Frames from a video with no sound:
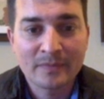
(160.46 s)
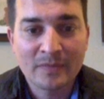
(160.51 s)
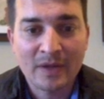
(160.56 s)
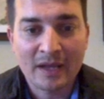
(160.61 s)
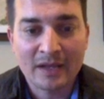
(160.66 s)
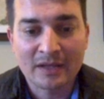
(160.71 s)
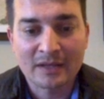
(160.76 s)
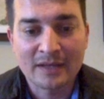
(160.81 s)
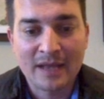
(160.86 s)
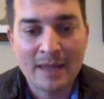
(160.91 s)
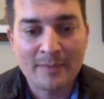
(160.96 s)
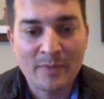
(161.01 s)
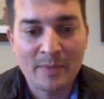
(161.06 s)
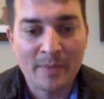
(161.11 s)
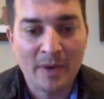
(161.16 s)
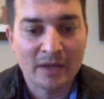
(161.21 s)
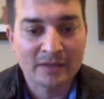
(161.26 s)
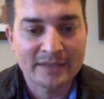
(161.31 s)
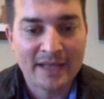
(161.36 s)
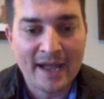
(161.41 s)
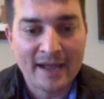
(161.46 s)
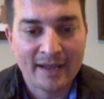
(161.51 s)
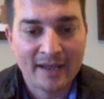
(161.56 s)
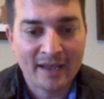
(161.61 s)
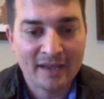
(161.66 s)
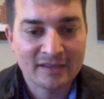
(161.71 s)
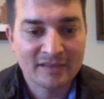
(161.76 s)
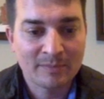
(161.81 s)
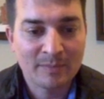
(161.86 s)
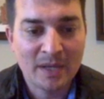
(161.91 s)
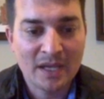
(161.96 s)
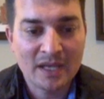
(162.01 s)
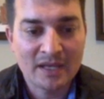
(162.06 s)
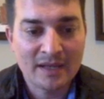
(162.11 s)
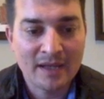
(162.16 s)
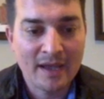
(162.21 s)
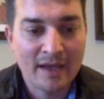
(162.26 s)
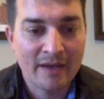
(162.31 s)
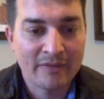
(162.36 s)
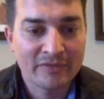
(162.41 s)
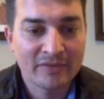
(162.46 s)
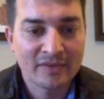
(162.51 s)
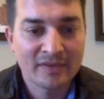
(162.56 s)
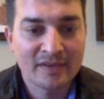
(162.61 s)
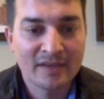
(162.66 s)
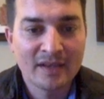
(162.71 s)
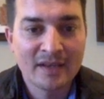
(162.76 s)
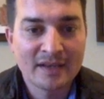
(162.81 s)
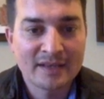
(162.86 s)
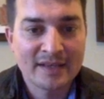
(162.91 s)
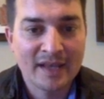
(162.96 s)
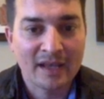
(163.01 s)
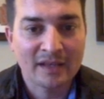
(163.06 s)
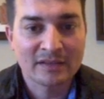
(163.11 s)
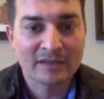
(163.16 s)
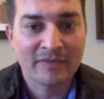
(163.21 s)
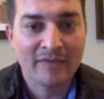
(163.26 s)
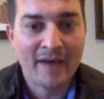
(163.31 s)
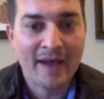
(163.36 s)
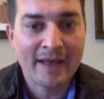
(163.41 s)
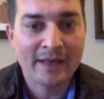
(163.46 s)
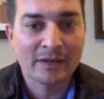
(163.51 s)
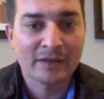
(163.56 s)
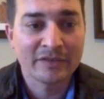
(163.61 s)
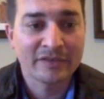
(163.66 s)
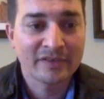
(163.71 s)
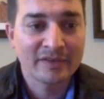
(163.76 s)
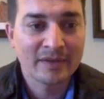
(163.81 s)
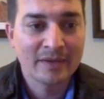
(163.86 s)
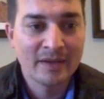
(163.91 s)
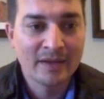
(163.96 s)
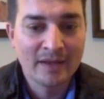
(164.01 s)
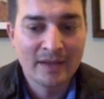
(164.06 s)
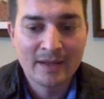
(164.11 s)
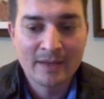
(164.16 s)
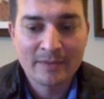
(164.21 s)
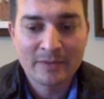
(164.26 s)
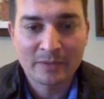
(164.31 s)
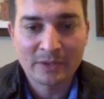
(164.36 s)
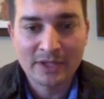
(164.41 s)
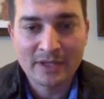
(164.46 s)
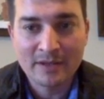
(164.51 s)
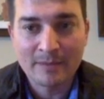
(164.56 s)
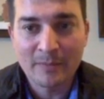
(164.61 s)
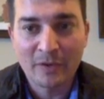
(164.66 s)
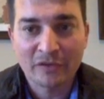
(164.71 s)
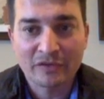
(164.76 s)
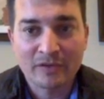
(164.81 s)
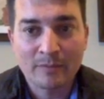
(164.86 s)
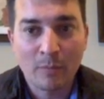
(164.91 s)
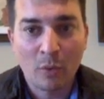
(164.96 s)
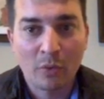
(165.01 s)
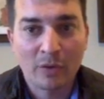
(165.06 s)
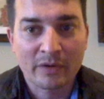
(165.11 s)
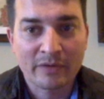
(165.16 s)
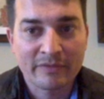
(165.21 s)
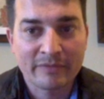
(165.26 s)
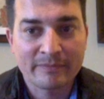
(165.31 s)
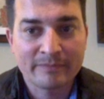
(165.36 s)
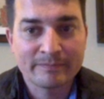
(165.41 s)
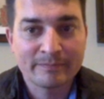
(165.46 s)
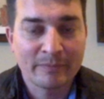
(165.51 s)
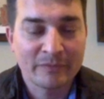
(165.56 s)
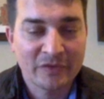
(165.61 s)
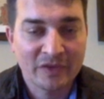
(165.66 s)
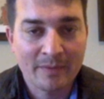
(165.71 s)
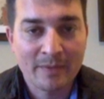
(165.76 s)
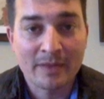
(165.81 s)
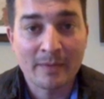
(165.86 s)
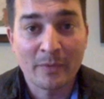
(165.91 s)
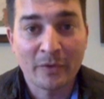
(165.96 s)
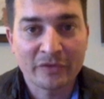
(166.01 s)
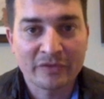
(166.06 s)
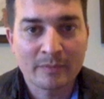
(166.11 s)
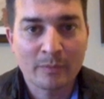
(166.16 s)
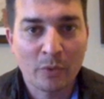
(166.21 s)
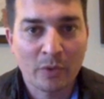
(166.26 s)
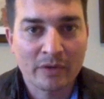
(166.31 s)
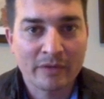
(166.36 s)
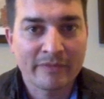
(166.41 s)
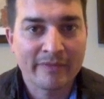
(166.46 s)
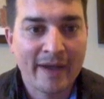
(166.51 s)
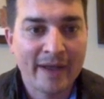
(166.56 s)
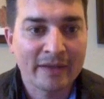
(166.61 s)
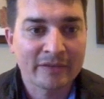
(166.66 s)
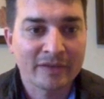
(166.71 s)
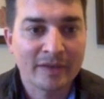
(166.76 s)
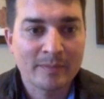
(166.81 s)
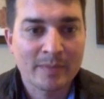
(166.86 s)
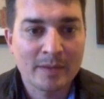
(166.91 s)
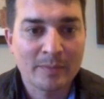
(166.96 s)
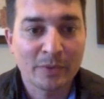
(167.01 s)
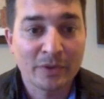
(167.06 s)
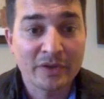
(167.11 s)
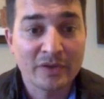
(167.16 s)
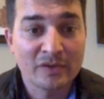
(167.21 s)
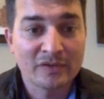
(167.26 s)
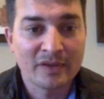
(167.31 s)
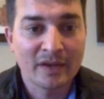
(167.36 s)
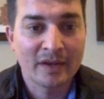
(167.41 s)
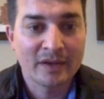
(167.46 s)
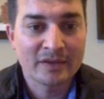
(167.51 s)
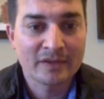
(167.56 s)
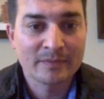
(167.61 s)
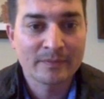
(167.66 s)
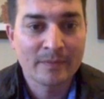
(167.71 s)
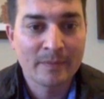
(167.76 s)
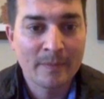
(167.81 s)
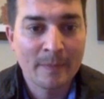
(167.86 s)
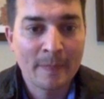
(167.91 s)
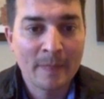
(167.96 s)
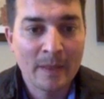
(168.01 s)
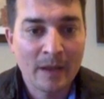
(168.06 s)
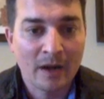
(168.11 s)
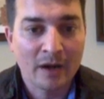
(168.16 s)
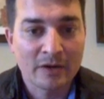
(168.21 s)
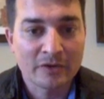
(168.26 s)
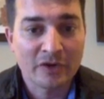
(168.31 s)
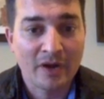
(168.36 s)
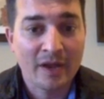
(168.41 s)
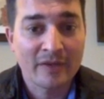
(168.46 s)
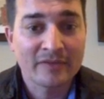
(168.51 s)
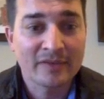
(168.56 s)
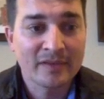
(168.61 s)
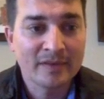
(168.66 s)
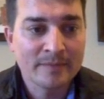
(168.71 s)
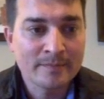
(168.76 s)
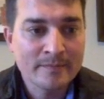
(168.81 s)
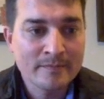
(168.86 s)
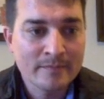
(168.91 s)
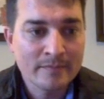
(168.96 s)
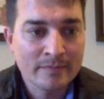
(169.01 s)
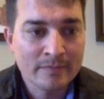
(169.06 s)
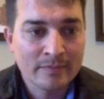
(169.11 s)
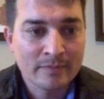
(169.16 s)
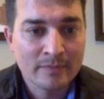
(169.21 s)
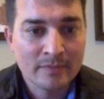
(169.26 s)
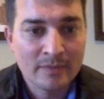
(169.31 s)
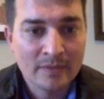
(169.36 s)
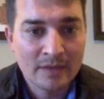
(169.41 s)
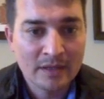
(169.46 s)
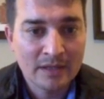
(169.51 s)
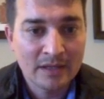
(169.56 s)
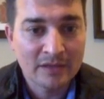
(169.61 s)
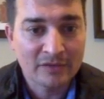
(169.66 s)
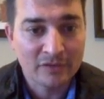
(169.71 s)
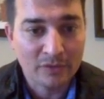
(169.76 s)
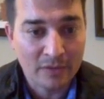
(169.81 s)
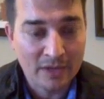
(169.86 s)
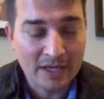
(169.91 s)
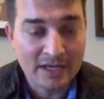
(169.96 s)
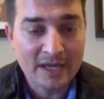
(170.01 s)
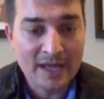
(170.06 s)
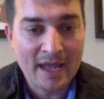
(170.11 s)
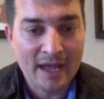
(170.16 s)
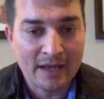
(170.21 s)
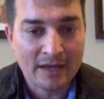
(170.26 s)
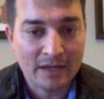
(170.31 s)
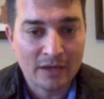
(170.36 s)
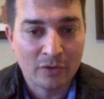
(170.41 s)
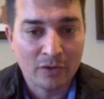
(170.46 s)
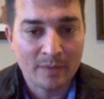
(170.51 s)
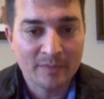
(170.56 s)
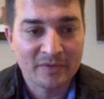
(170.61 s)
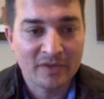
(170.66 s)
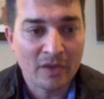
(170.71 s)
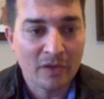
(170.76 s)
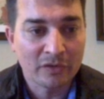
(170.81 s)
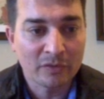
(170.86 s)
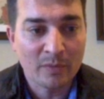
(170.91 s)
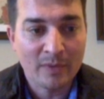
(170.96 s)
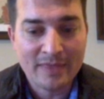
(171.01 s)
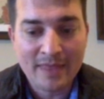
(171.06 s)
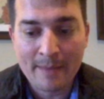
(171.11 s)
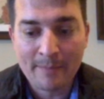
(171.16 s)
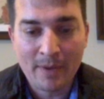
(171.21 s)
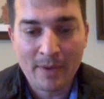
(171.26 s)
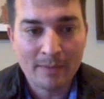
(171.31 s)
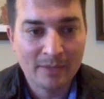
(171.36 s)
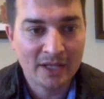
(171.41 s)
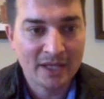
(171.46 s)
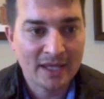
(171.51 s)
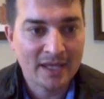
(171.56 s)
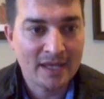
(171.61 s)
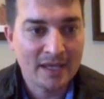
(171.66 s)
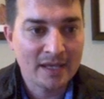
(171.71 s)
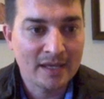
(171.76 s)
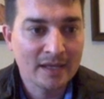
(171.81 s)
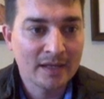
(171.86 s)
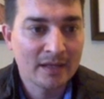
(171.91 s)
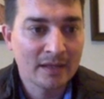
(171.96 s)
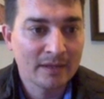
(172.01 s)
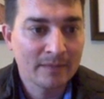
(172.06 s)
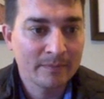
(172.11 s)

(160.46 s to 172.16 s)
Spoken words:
I could name them all: docx, PDFs, text files, really some of the most important files that people use on hard drives. And so then, it encrypts those with that public key.